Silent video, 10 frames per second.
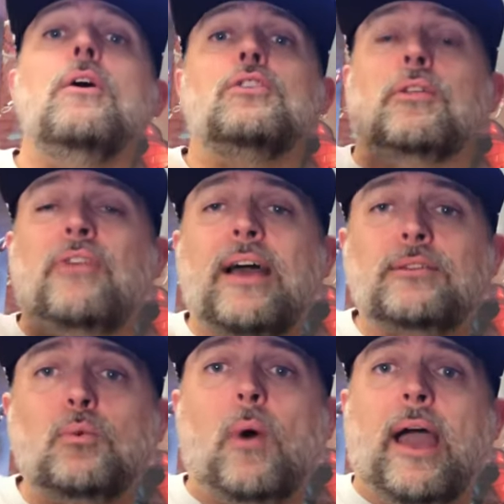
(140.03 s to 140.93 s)
So that's
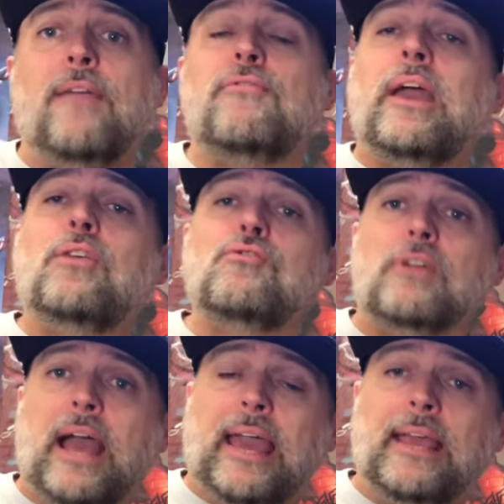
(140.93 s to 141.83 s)
the wave. They
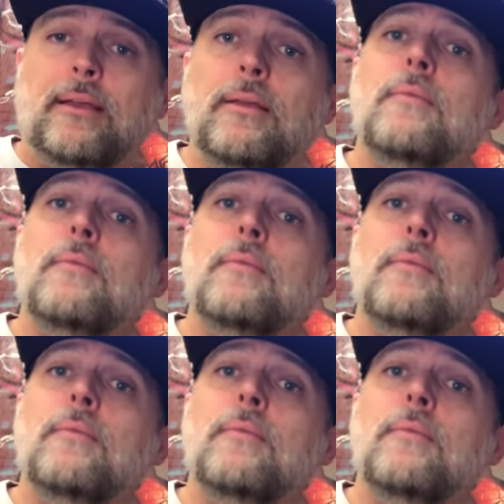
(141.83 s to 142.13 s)
create